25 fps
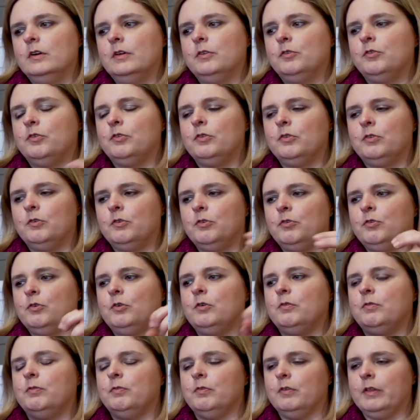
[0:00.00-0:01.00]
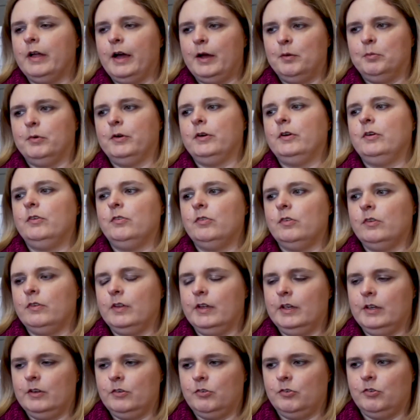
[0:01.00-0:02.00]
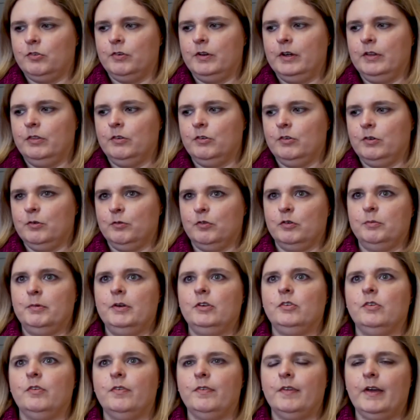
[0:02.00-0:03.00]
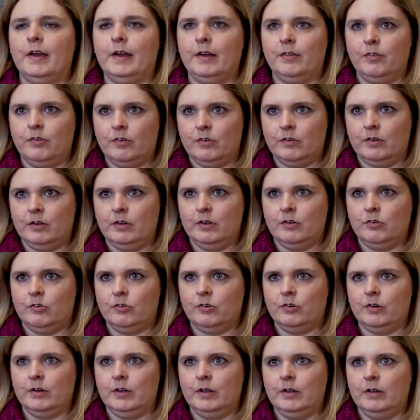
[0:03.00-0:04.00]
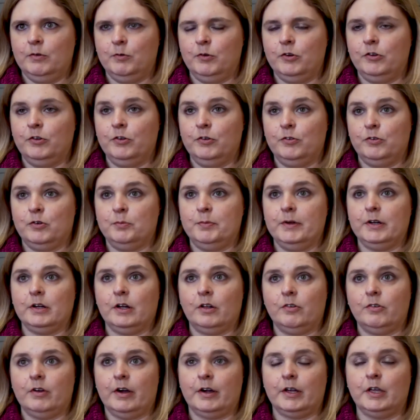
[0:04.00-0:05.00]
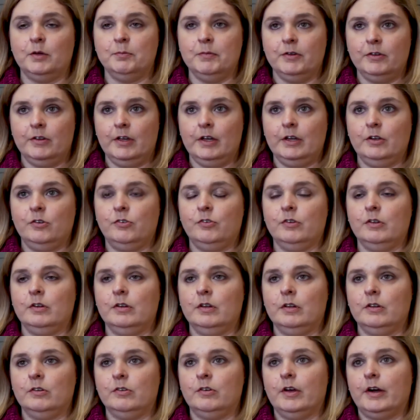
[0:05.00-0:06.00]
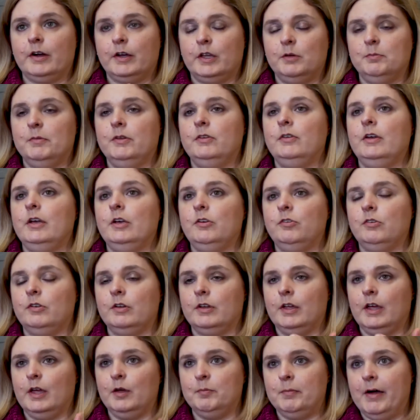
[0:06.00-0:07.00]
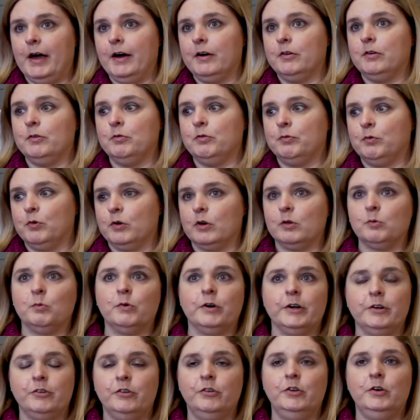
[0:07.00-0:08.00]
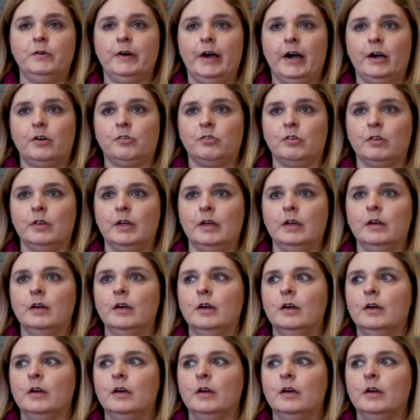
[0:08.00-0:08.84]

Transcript: there's sort of libraries as a history, and there's information science as a history, which used to be called documentation. And documentation came out of World War II, actually,